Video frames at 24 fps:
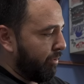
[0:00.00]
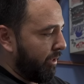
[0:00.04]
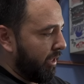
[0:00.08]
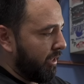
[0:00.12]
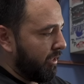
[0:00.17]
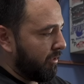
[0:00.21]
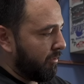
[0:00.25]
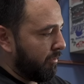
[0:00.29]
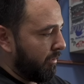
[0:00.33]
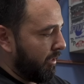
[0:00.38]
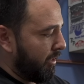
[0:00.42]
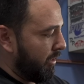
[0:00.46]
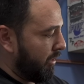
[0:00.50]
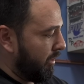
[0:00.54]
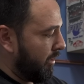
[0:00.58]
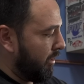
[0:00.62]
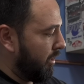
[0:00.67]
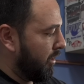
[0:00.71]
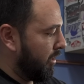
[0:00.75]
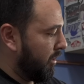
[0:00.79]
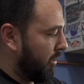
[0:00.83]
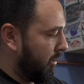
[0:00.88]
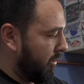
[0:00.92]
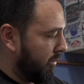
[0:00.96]
placement,
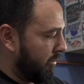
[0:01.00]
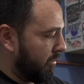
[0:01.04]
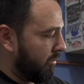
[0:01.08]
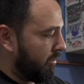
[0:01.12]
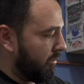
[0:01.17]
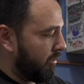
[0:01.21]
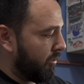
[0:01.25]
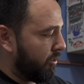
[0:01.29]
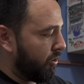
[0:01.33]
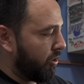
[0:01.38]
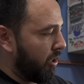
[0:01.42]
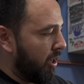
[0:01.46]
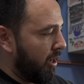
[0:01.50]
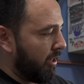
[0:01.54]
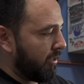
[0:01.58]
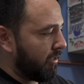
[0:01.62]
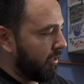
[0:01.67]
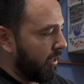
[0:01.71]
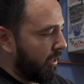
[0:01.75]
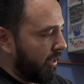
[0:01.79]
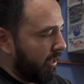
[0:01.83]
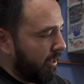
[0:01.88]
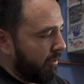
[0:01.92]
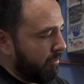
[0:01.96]
the shock
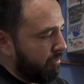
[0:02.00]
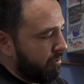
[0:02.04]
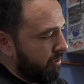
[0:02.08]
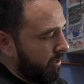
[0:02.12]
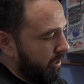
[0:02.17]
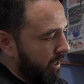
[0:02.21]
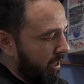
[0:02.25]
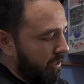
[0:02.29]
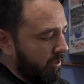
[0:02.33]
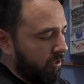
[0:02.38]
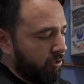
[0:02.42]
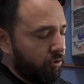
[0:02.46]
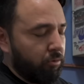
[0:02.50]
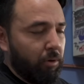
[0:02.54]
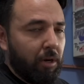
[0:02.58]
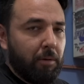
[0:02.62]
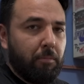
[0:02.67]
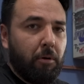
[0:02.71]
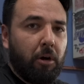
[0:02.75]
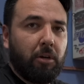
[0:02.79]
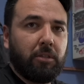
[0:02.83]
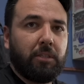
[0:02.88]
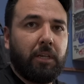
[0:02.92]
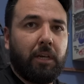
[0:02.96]
tab, and the sway
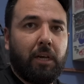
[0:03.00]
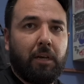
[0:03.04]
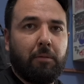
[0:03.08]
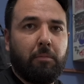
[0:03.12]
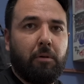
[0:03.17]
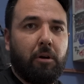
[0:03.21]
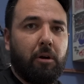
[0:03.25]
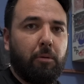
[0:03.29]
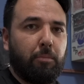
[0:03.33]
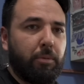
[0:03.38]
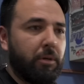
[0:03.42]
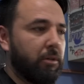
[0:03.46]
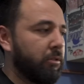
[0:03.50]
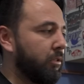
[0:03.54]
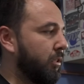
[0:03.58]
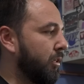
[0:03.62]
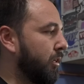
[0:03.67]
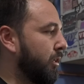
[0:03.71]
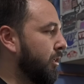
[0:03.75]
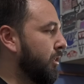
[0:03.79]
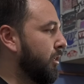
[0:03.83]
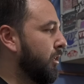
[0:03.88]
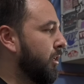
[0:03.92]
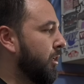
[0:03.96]
bar tab all built
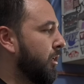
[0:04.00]
in.